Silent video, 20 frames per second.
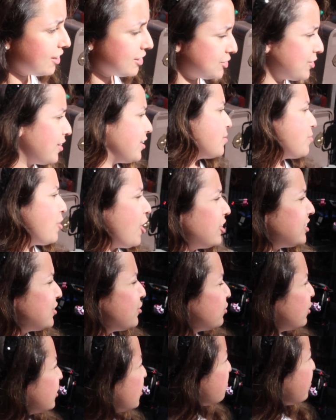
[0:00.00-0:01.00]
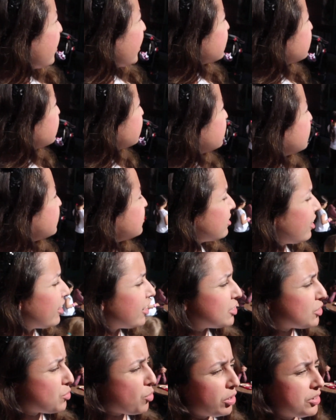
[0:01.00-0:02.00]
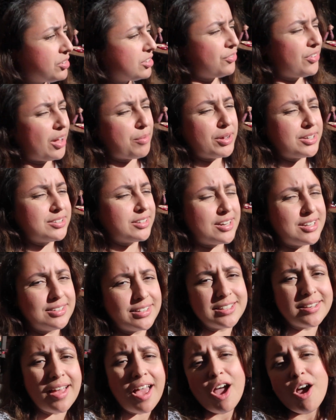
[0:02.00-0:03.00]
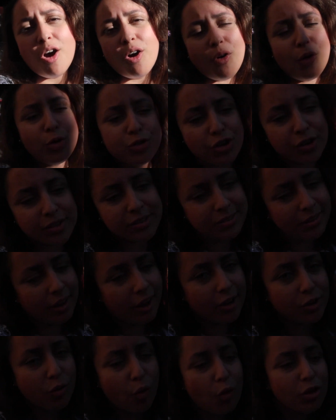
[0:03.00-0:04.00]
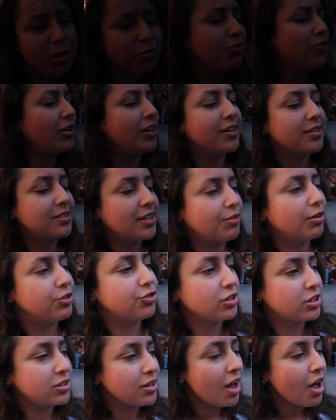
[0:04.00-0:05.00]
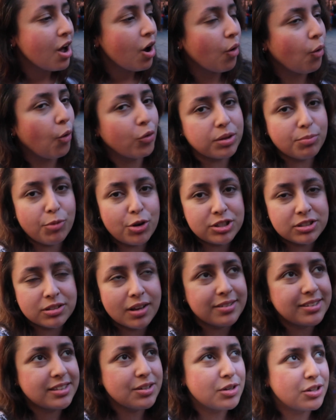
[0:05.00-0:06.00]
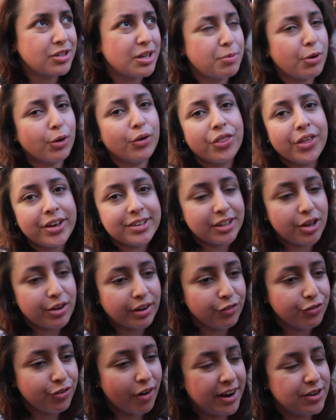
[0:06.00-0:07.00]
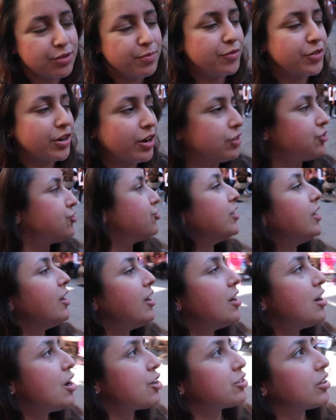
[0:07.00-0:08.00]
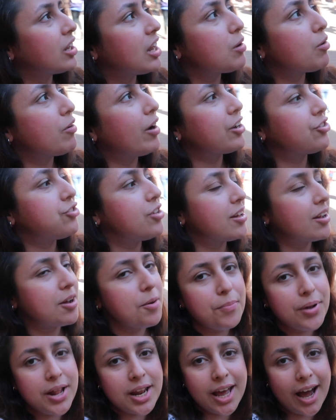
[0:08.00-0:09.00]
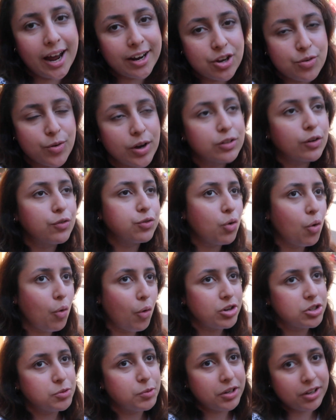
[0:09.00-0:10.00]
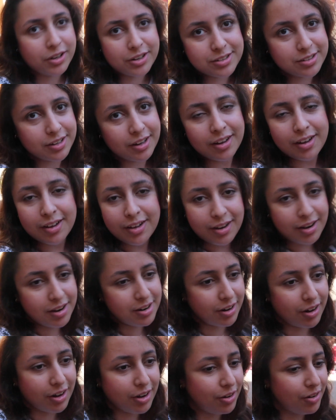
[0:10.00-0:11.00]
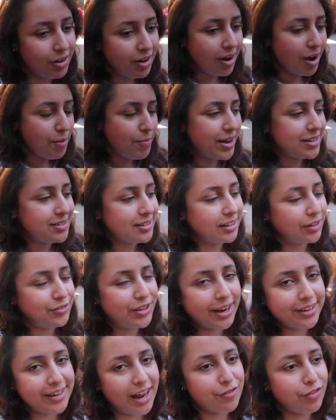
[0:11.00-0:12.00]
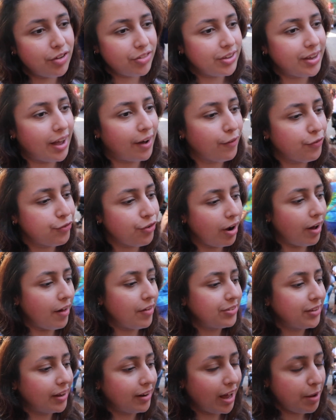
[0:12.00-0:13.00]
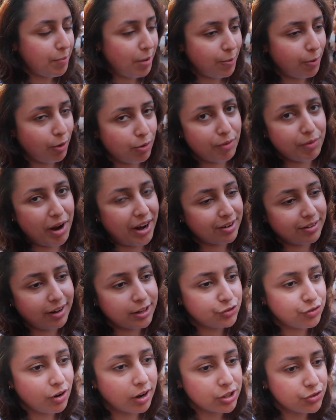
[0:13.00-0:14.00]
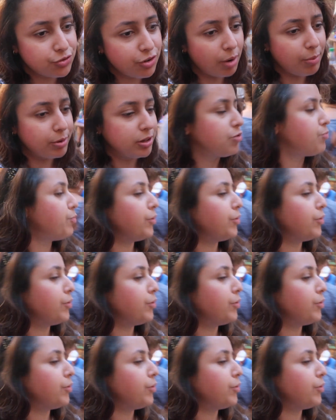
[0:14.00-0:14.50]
it's very immersive. It's one of the best designed ones if that makes any sense. All jokes aside, all the pavilions here are just all the most serious typical things that you can find from every country. It's not that I'm actually completely accurate, of course, because you know basically they've taken everything out of France that like people would recognise France from, and